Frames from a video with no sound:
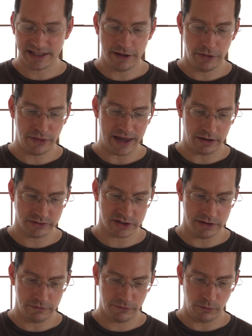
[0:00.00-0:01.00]

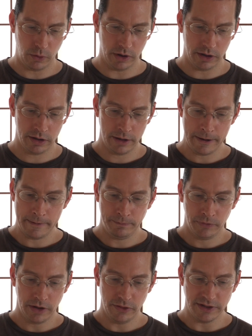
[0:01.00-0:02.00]
10,000 for
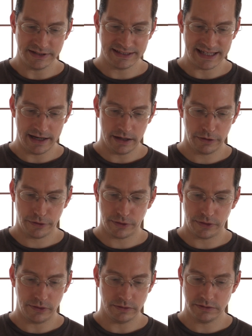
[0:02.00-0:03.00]
the
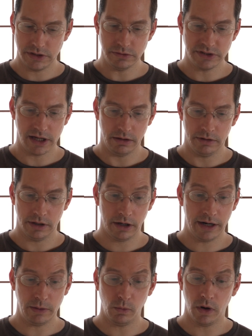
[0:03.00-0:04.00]
Zenith two-tone. All right,